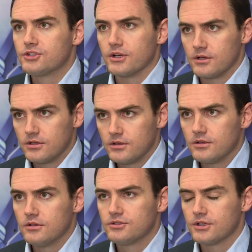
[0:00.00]
sure.
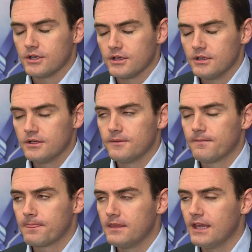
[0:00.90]
Sure.
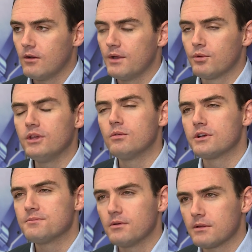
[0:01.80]
Yeah, it really
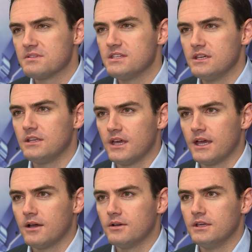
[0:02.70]
worries me what I'm seeing
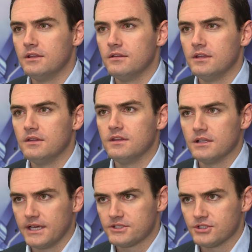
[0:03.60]
now in the
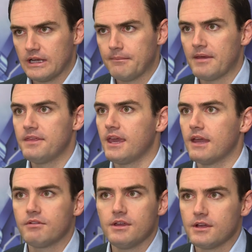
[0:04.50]
election. I mean, I think
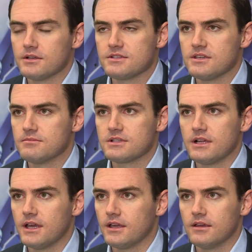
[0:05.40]
every year it seems
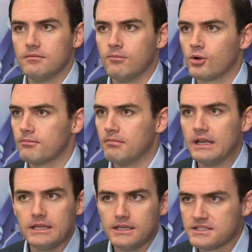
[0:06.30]
like more
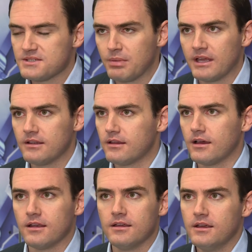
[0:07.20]
money gets spent
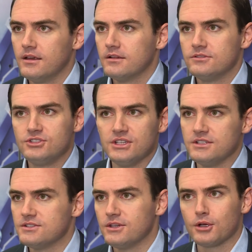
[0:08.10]
on
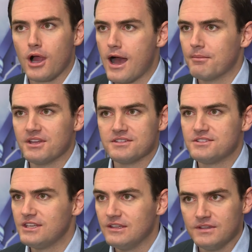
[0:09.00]
cheesy or ominous
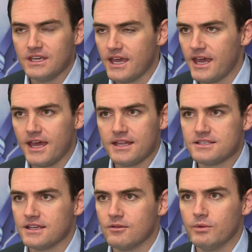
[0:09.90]
TV ads,
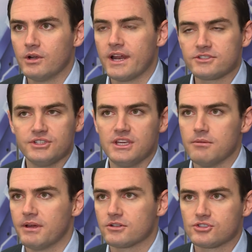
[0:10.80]
and we don't actually get a
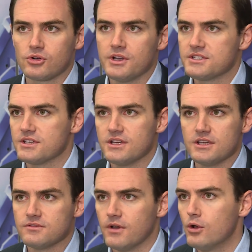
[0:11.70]
better choice
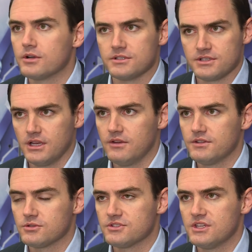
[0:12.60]
as voters and
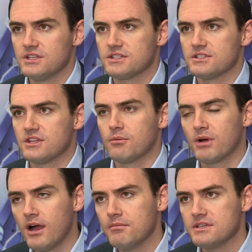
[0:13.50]
individual citizens. And the
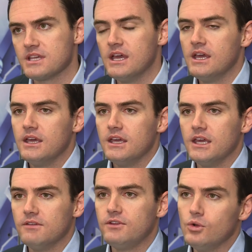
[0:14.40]
problem is,
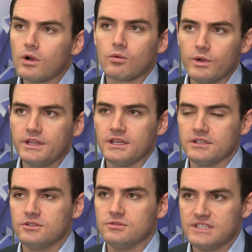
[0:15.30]
if you are willing
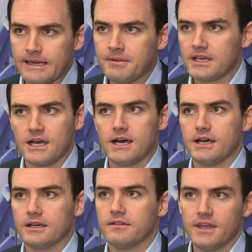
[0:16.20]
to
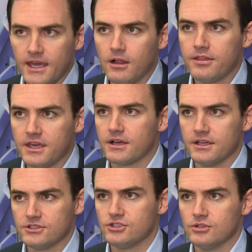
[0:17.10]
demagogue the healthcare
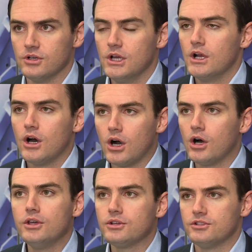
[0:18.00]
issue,
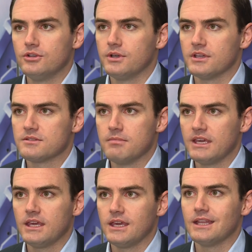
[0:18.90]
all you're doing is
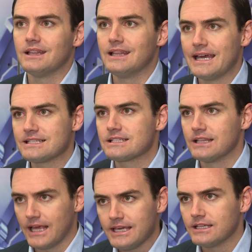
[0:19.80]
making it less
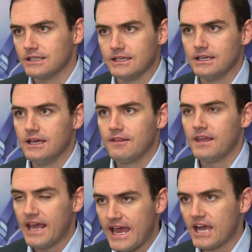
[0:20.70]
likely
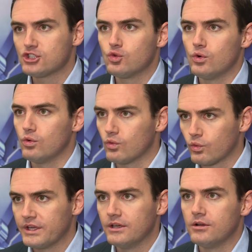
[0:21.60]
that actual,
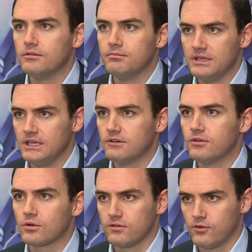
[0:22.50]
real,
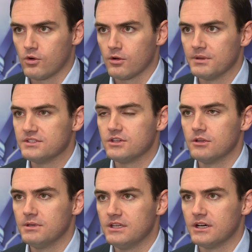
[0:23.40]
meaningful reform is going to
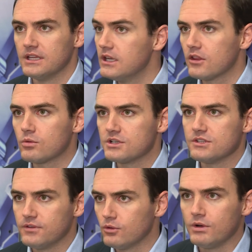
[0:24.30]
be done. In other words,
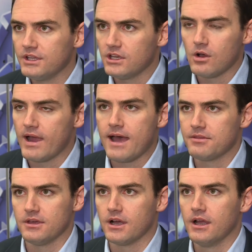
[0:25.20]
if you're willing to go out
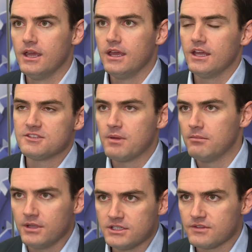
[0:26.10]
there and spend
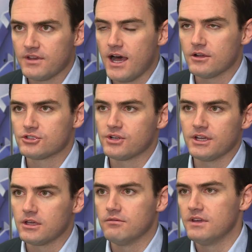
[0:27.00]
millions of dollars trying
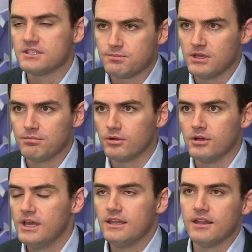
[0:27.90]
to convince people
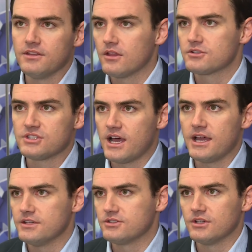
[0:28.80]
that the other
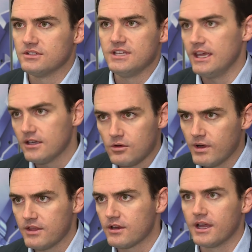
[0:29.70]
side is going to take
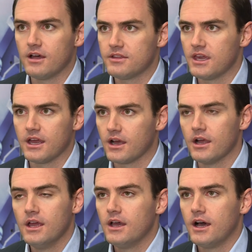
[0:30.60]
away their health care,
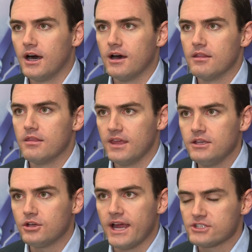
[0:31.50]
then
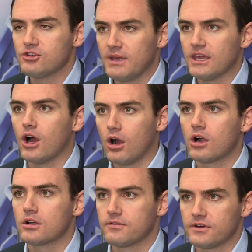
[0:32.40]
you're actually making it
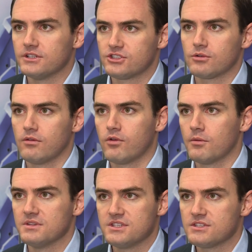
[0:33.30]
harder for us to reform
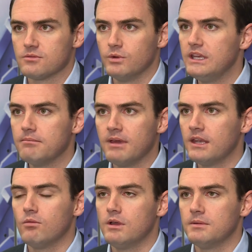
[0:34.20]
the system. We need men
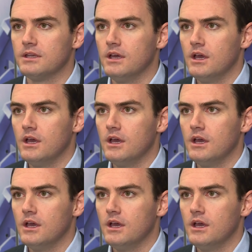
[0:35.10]
and women